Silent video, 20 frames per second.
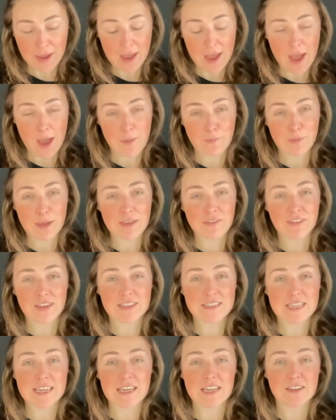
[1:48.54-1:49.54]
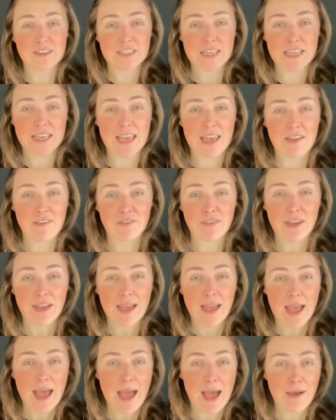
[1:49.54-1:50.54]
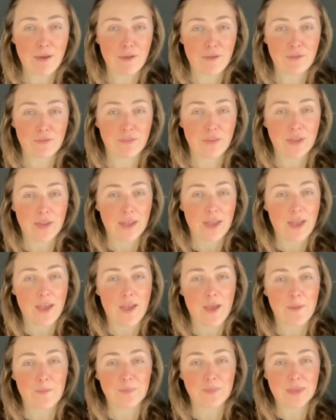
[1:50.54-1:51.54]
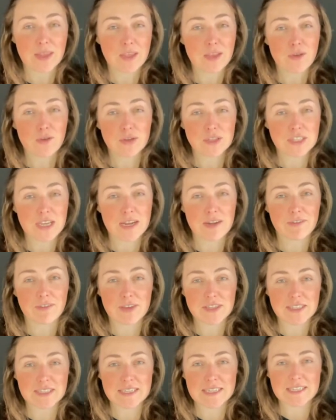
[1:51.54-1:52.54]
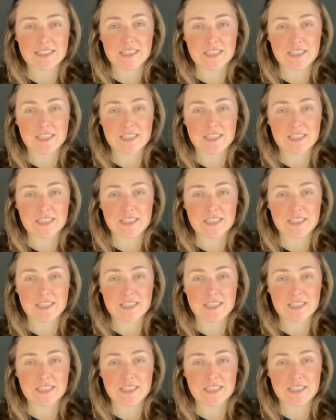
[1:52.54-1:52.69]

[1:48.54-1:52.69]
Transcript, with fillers: and we've continued to give out of um, your generosity to